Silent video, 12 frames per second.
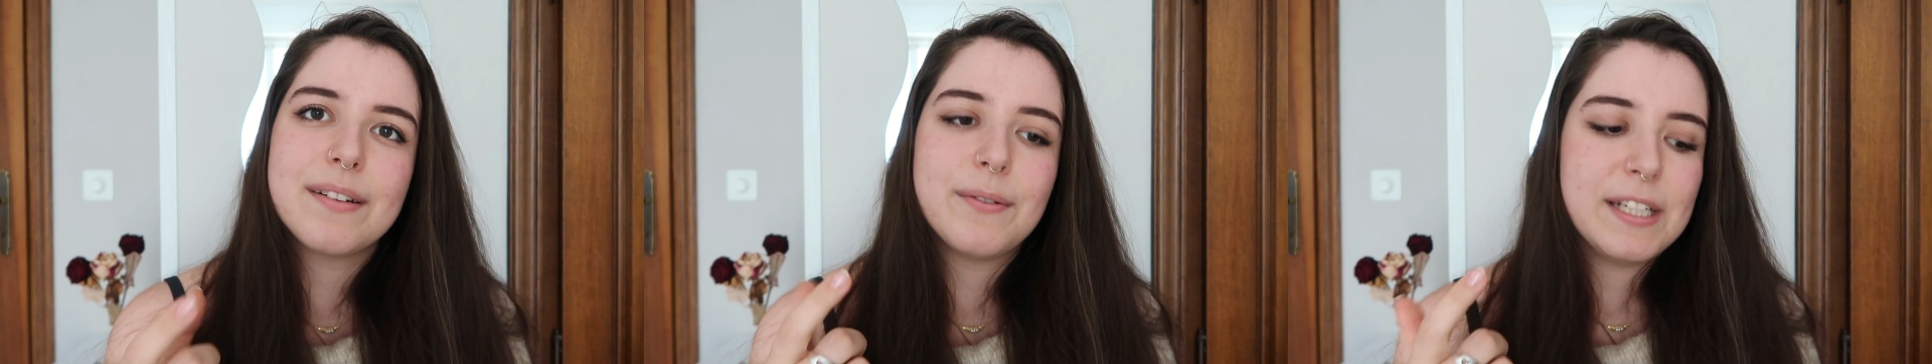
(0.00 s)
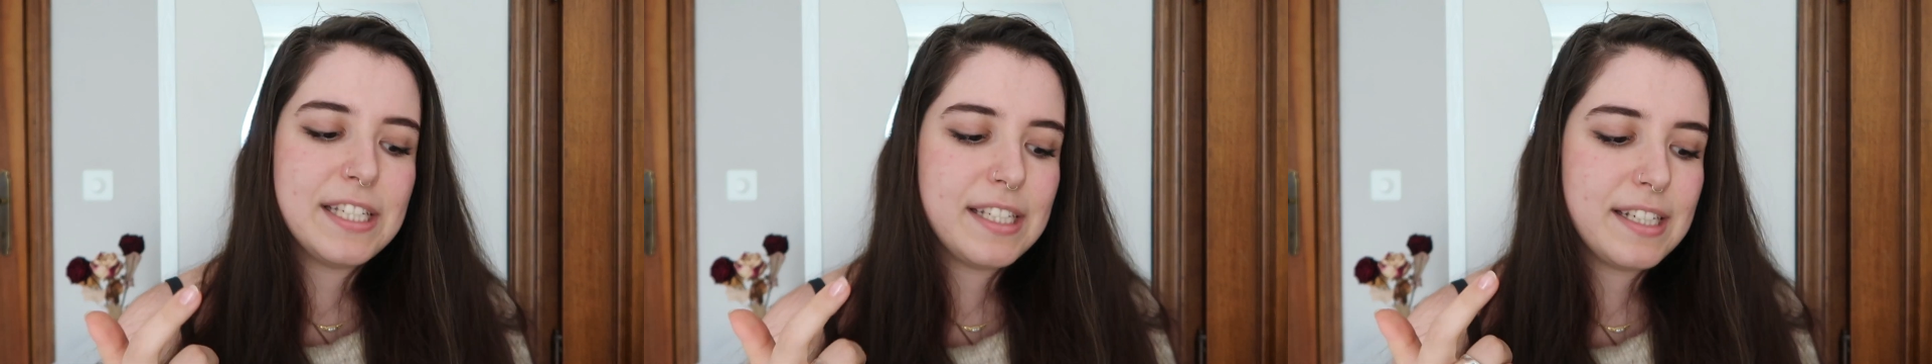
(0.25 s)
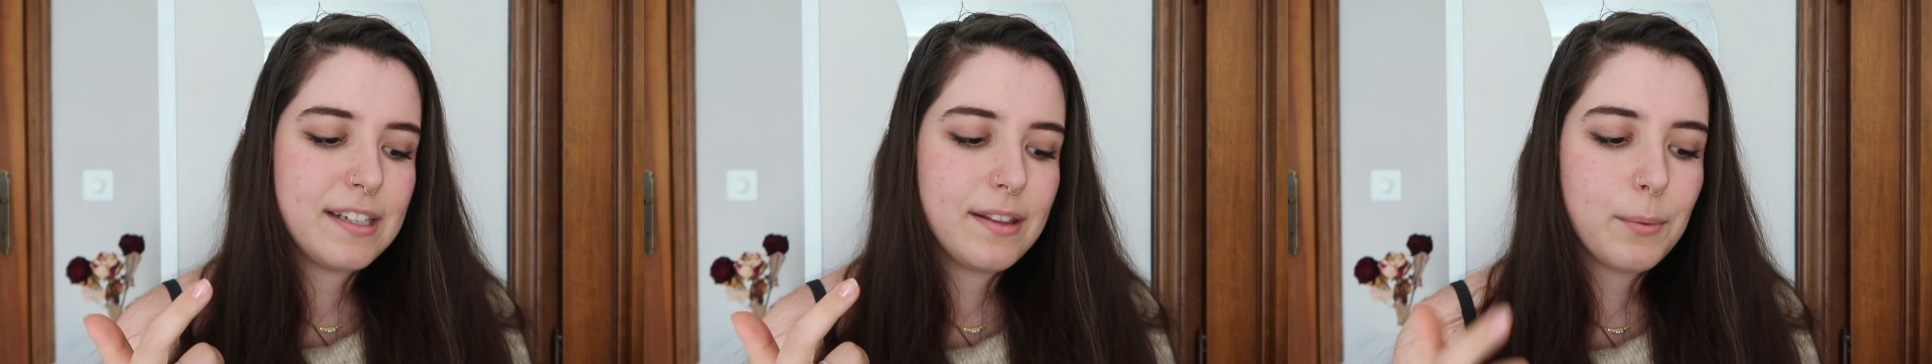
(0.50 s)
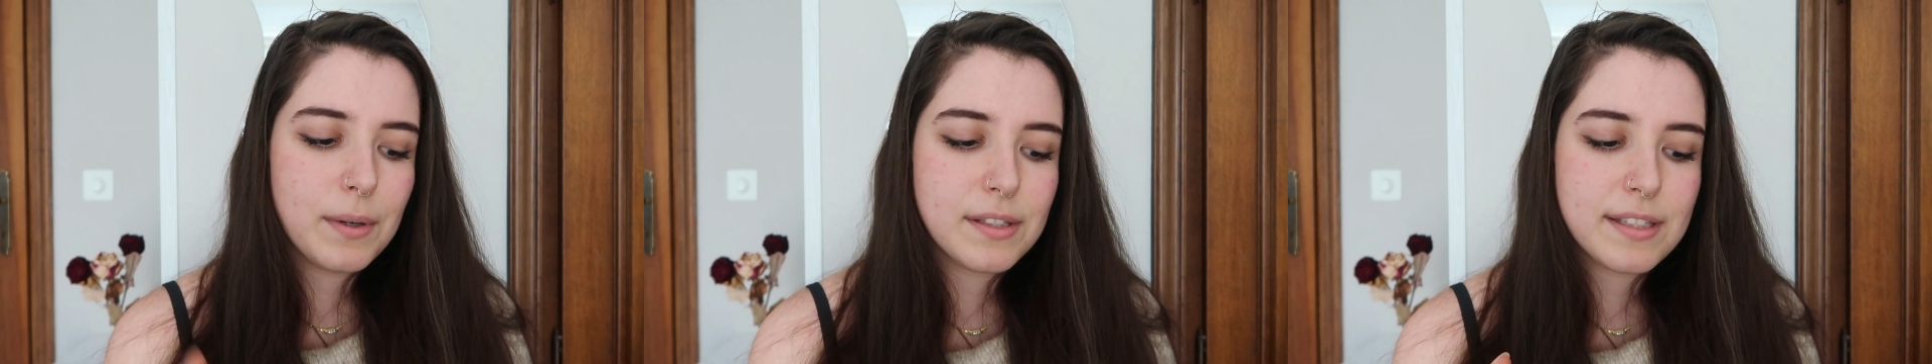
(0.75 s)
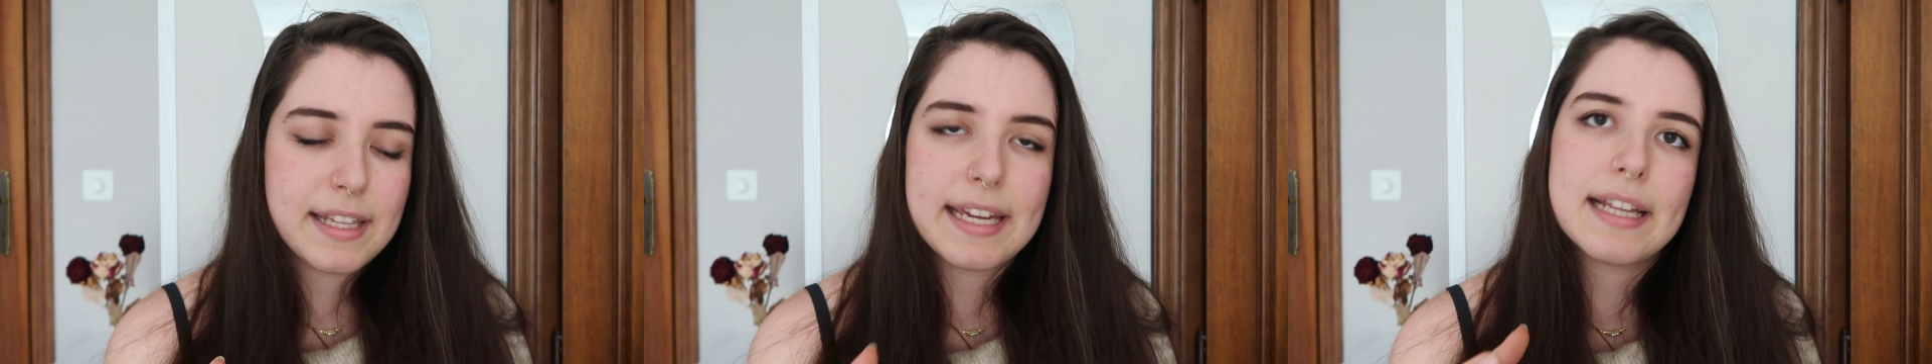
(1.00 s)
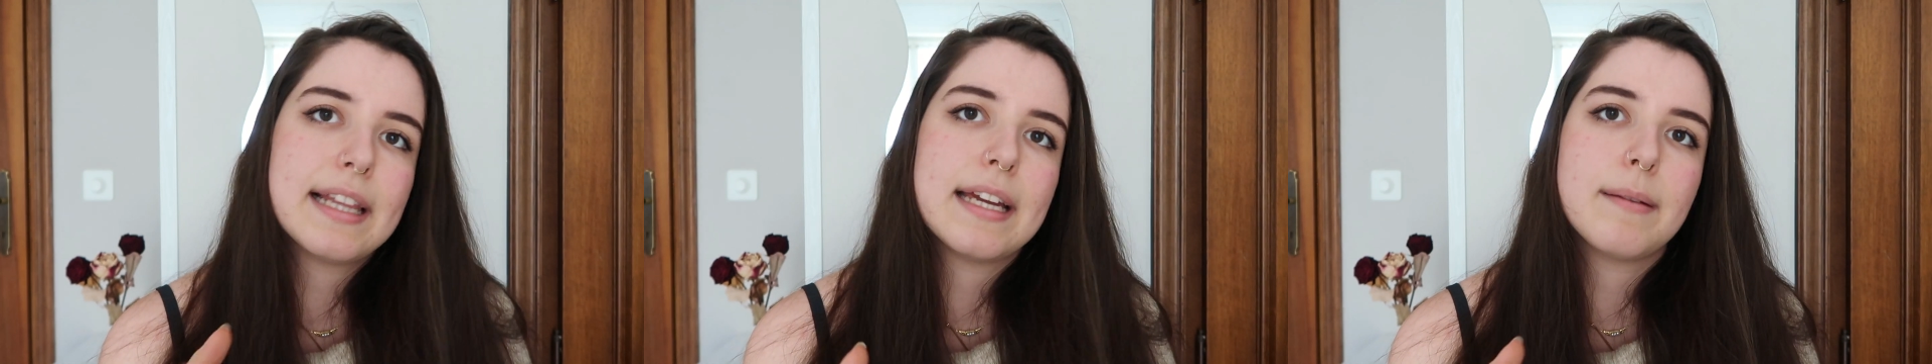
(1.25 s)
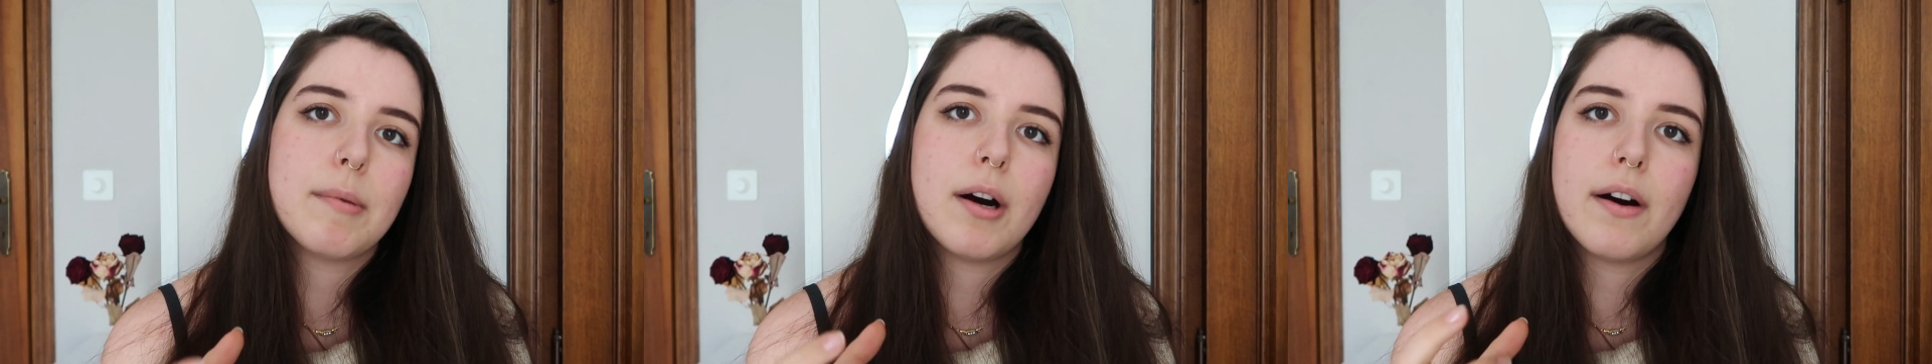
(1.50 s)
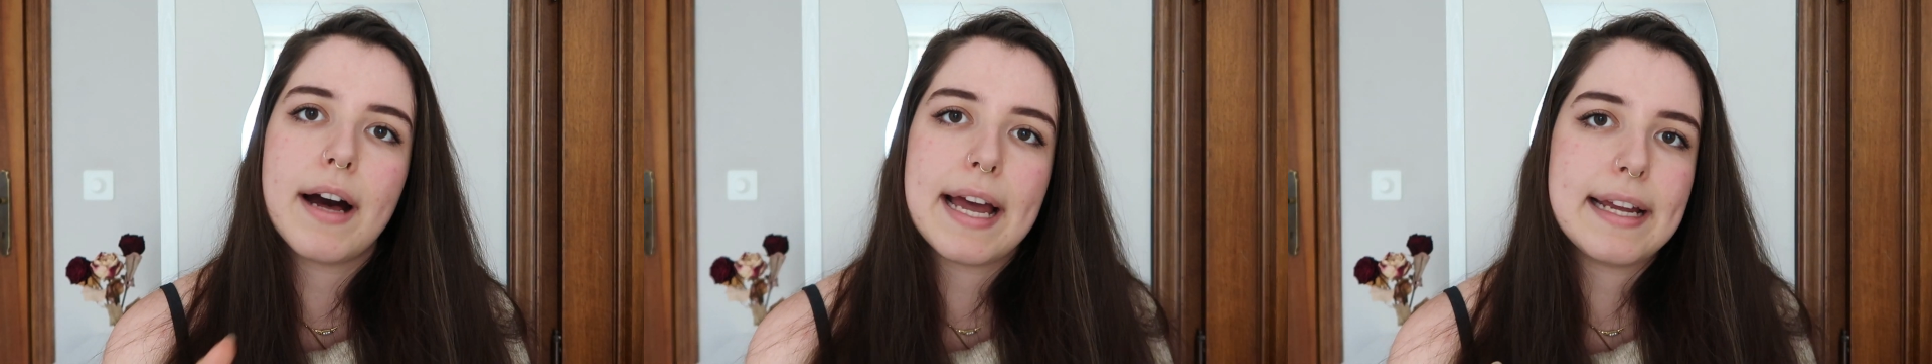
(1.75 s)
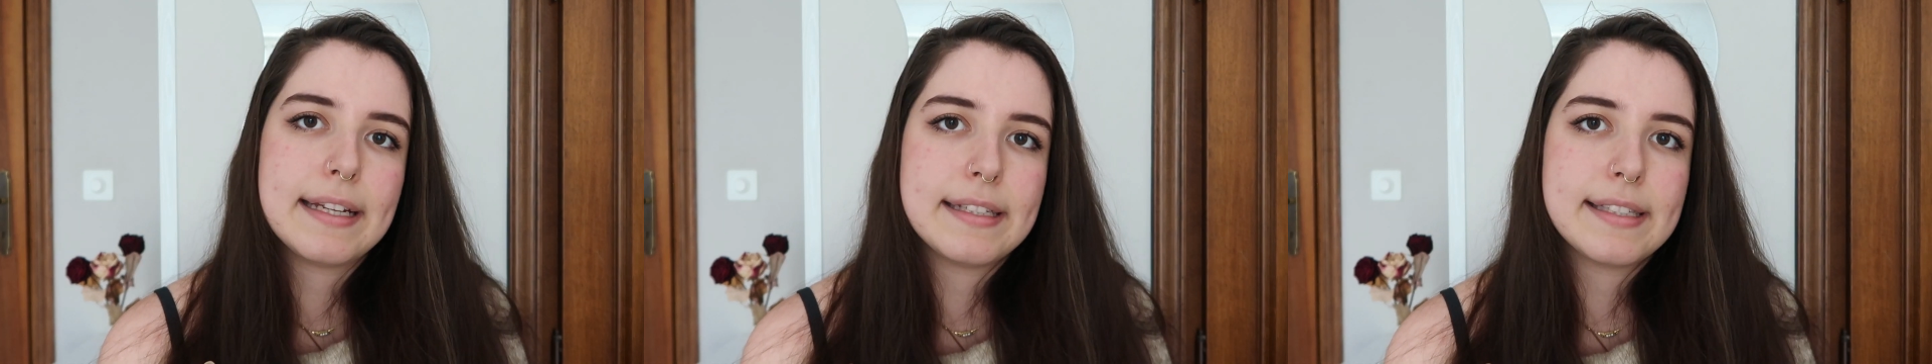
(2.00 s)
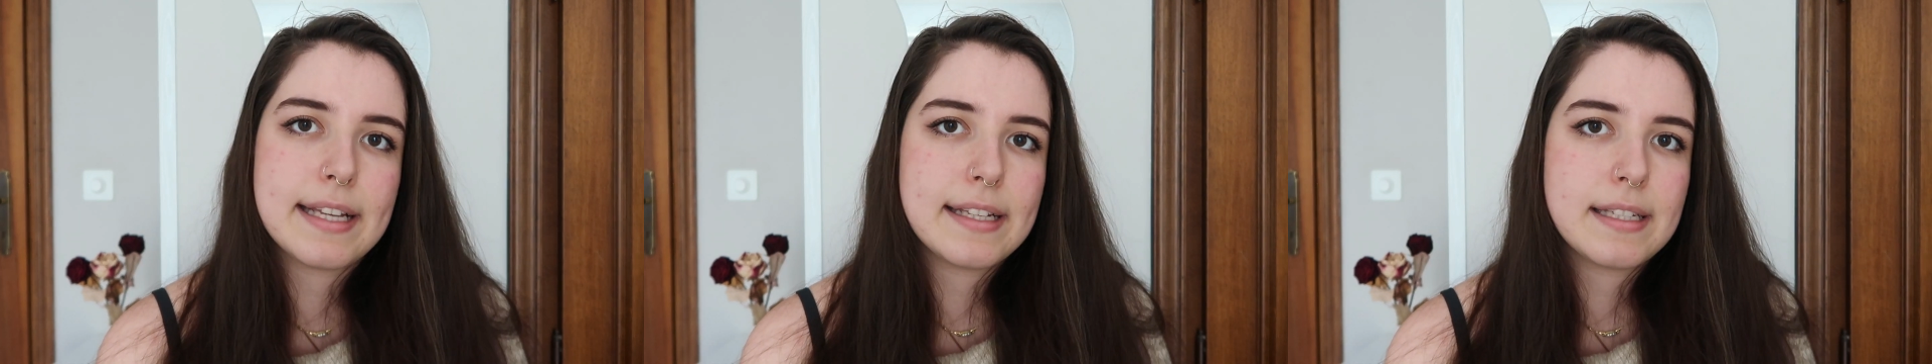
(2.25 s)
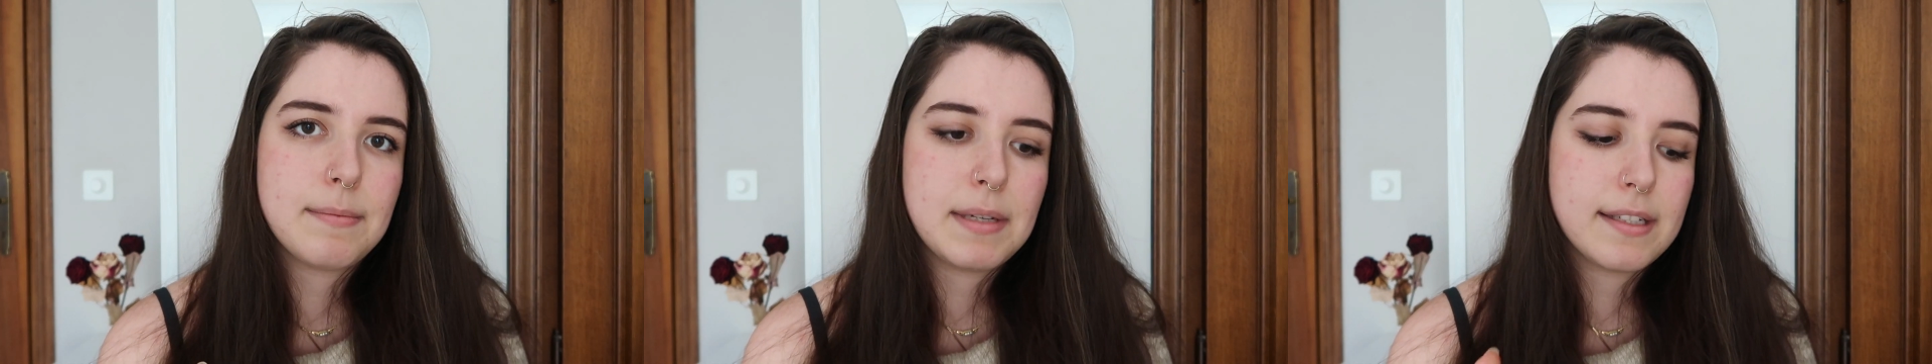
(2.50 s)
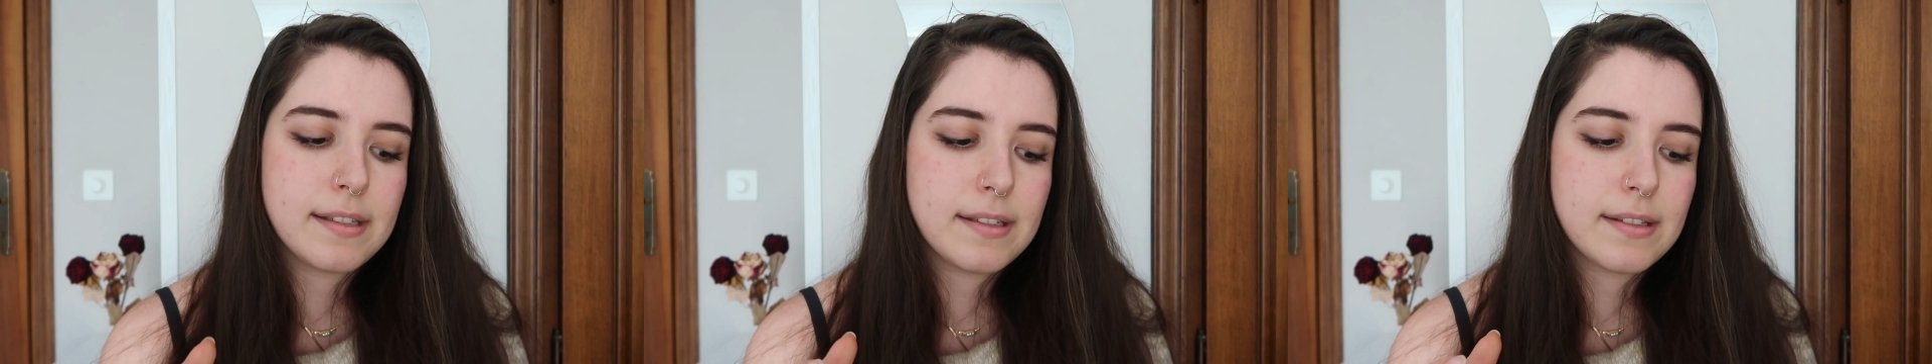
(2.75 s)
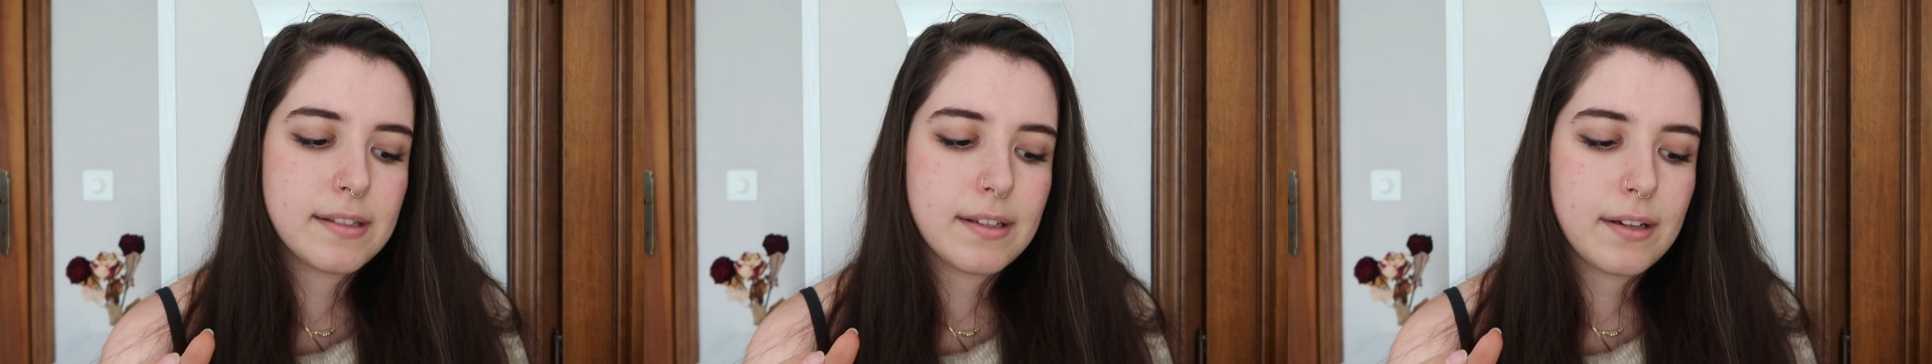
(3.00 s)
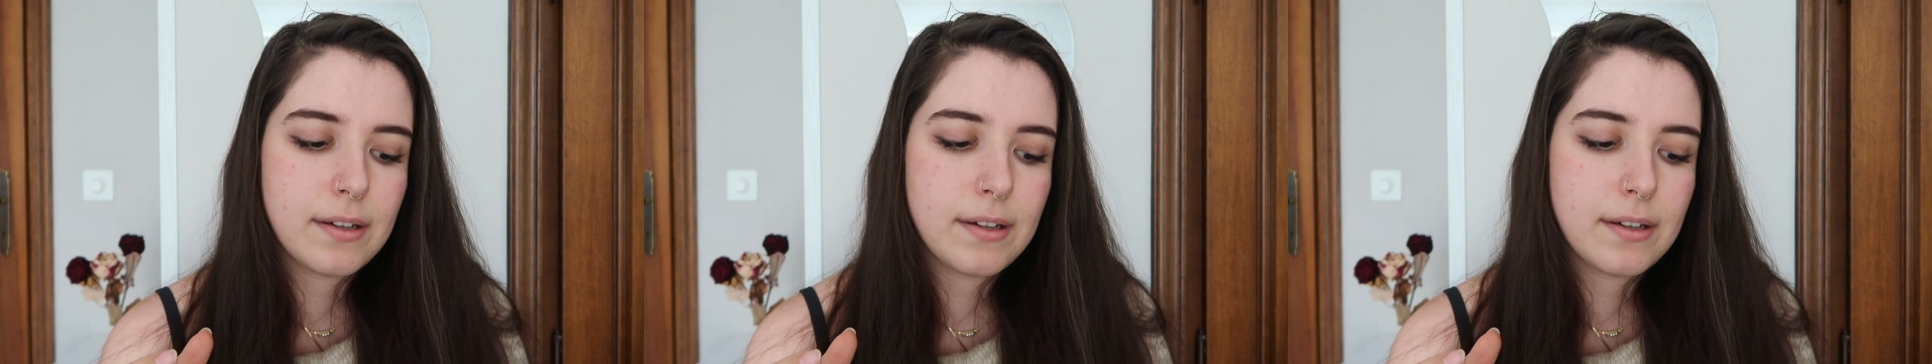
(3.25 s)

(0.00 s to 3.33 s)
which the ones they claim are 8 centimeters,